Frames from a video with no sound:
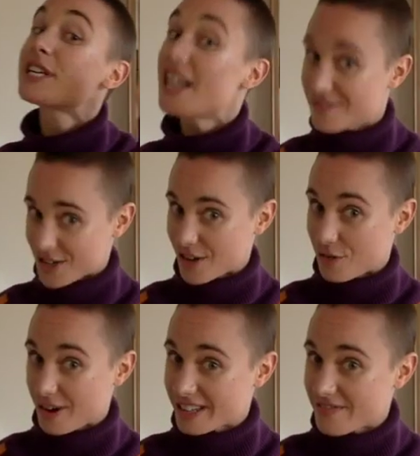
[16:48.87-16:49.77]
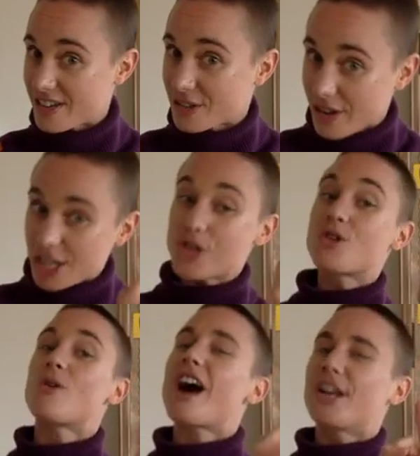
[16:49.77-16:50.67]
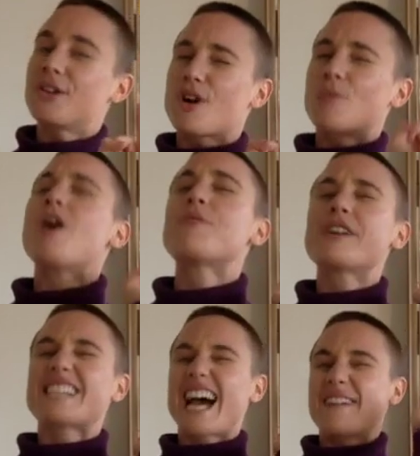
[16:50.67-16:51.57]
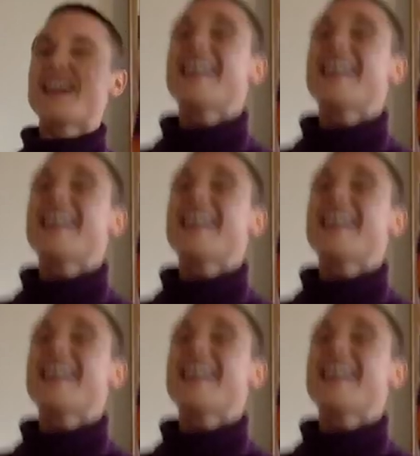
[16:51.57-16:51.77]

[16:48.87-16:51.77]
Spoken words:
If you're in 4th and 5th grade, you go on, you do it one more time.